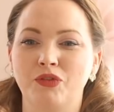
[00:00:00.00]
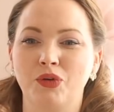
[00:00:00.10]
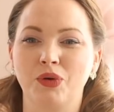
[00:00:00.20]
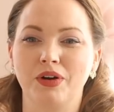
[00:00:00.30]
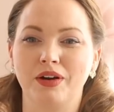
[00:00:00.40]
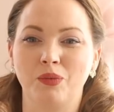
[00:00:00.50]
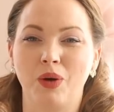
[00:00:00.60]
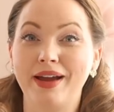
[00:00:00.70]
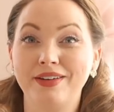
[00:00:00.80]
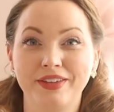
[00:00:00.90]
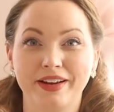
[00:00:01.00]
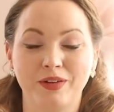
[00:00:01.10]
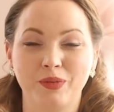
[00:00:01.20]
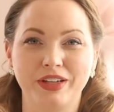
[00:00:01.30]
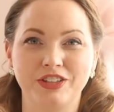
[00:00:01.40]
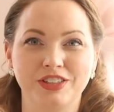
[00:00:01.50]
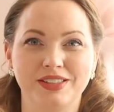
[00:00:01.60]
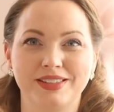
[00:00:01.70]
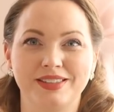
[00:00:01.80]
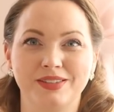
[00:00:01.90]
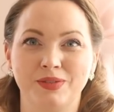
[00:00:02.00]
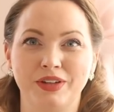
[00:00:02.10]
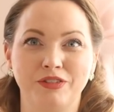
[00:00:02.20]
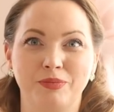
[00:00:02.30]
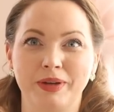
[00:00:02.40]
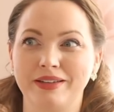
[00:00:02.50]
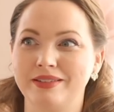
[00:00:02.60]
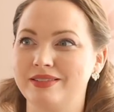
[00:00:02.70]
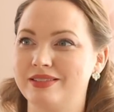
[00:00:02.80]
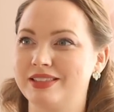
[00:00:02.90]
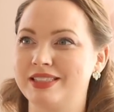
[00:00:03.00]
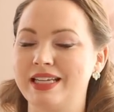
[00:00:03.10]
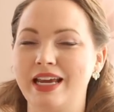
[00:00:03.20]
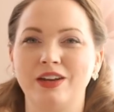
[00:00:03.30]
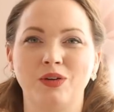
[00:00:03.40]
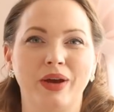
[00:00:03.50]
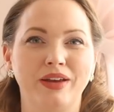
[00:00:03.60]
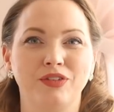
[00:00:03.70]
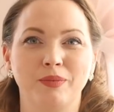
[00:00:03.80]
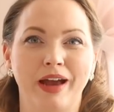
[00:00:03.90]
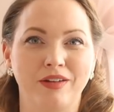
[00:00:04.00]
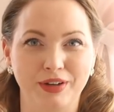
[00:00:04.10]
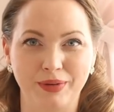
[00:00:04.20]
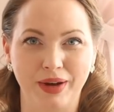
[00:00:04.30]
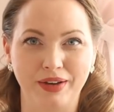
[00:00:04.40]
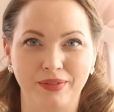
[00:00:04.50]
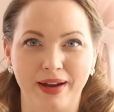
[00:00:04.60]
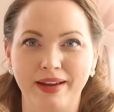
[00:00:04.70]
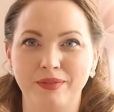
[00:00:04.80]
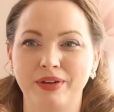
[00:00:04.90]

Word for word: for a while there, we've been staying away from everyone, right?